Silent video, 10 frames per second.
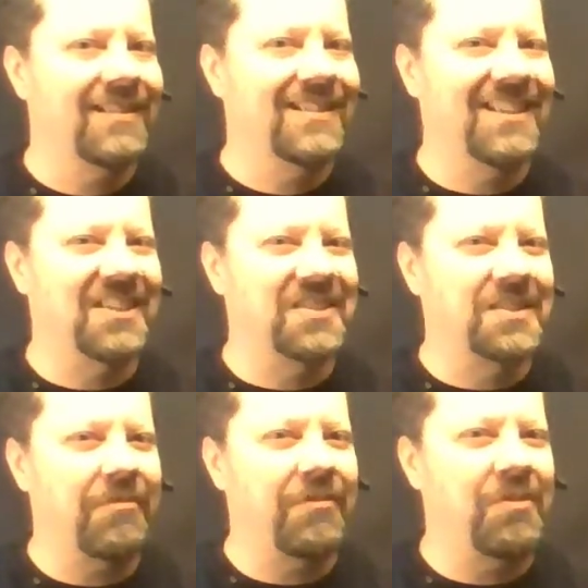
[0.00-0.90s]
Now, some
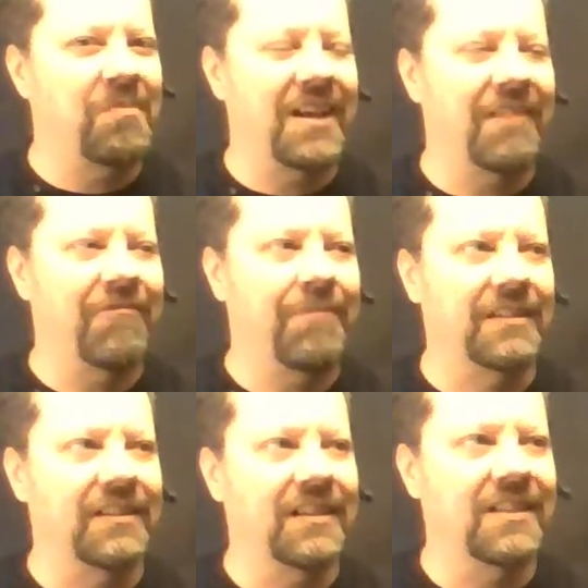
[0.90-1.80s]
of you might have been a
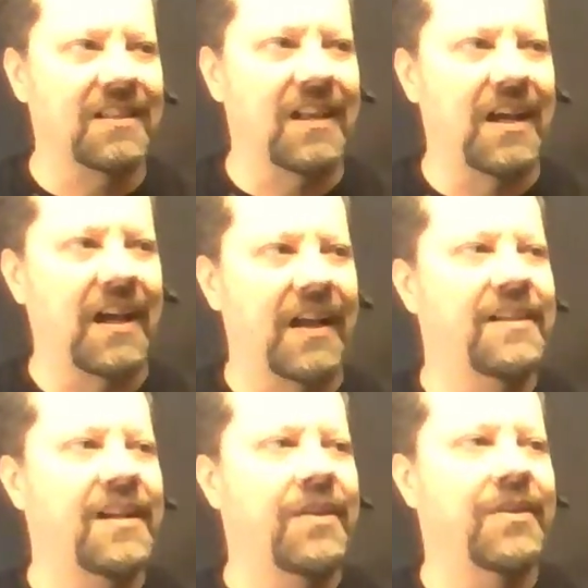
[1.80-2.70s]
little sly and
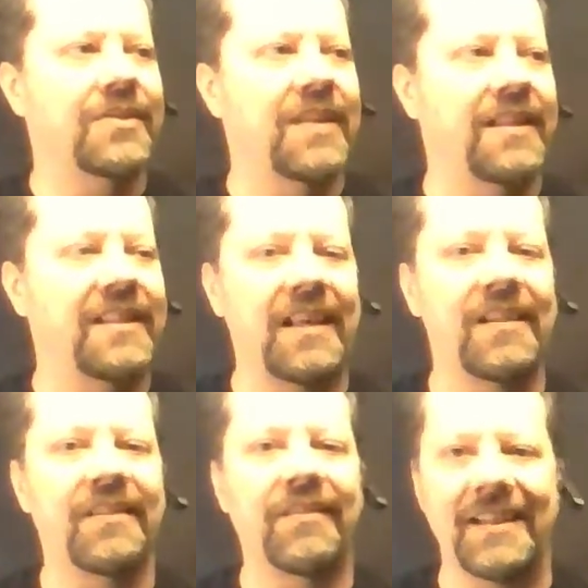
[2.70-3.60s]
noticed that the
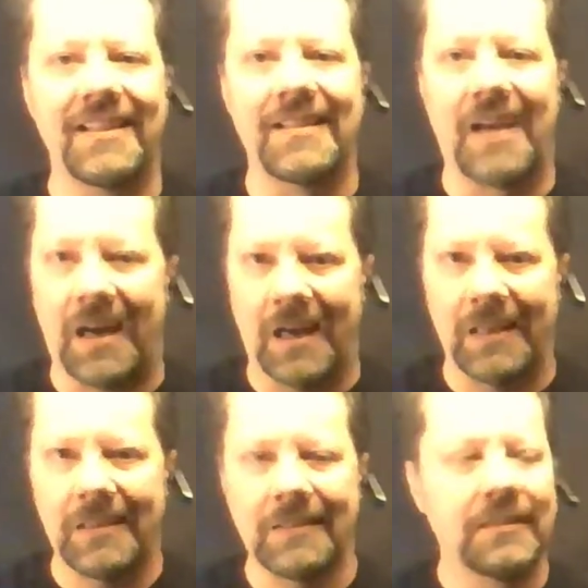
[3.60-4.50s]
integrand is odd,
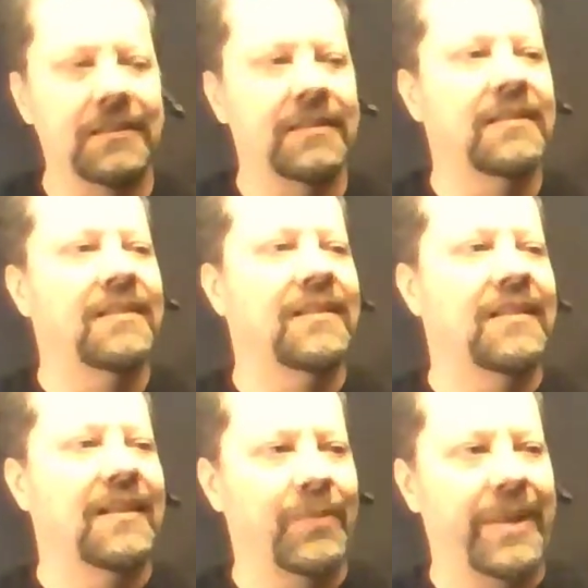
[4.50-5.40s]

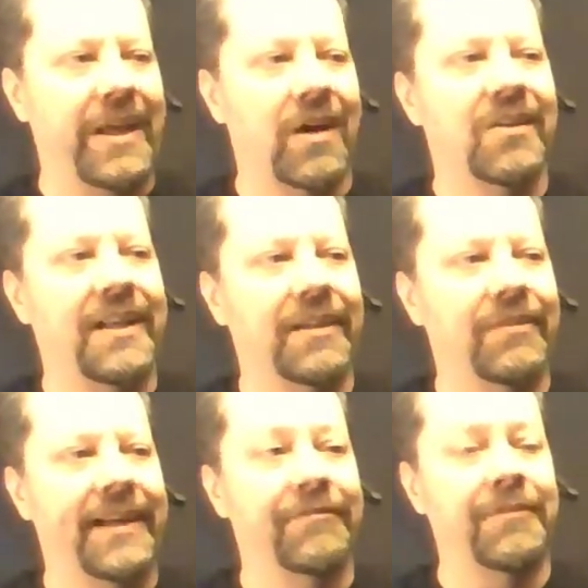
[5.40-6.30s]
and we are
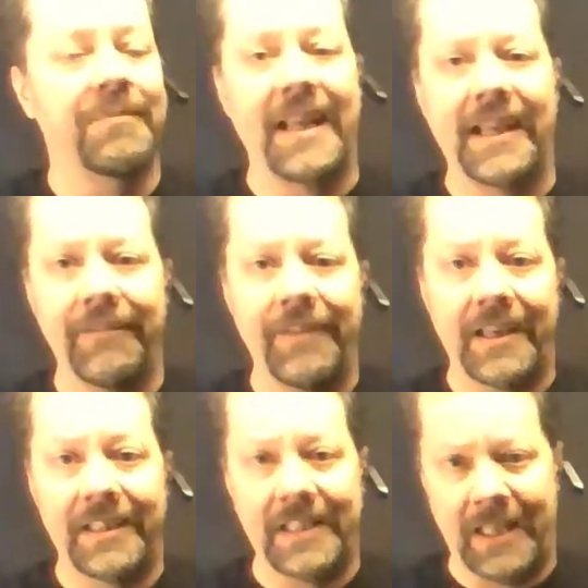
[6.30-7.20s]
integrating from -a
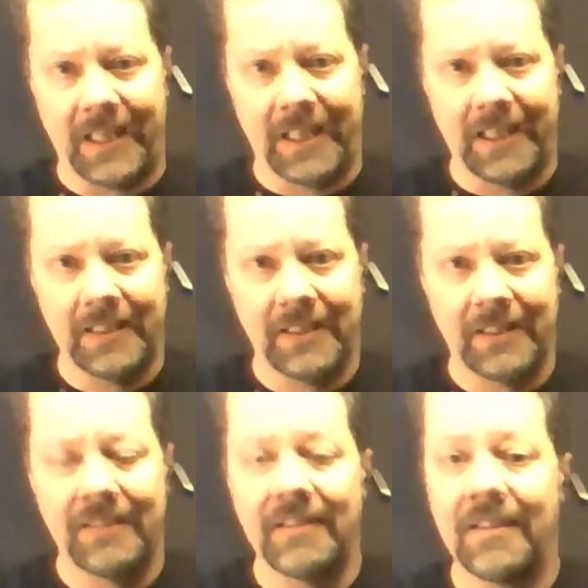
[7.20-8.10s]
to a.
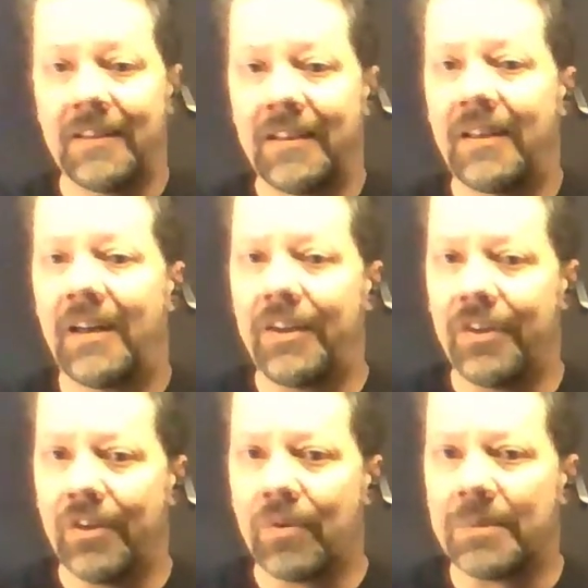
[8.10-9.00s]
Under
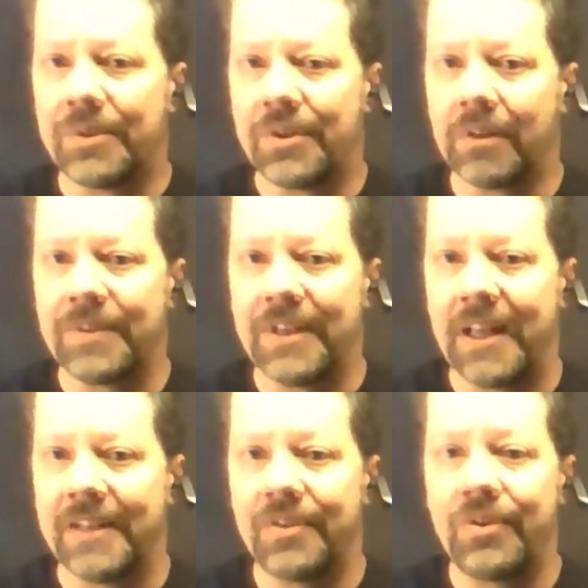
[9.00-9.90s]
normal
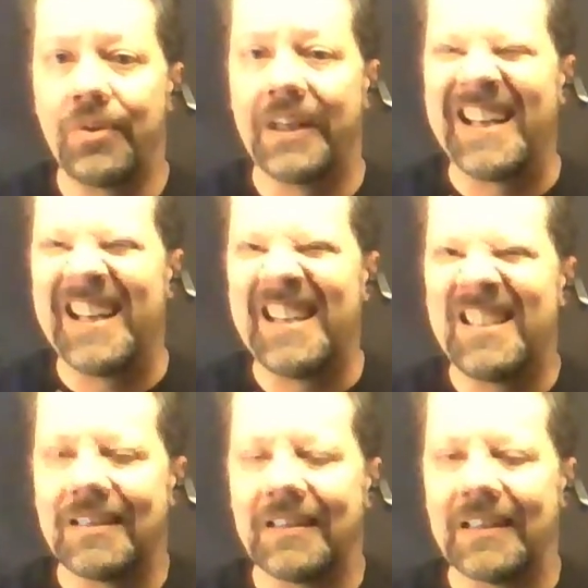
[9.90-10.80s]
circumstances, you could
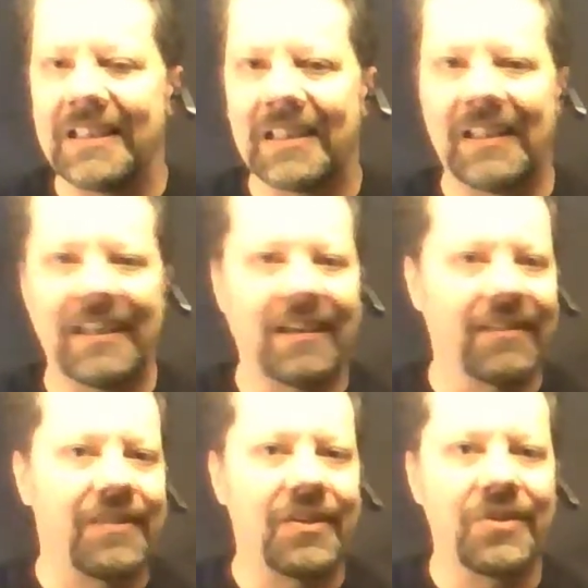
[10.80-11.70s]
instantly declare that those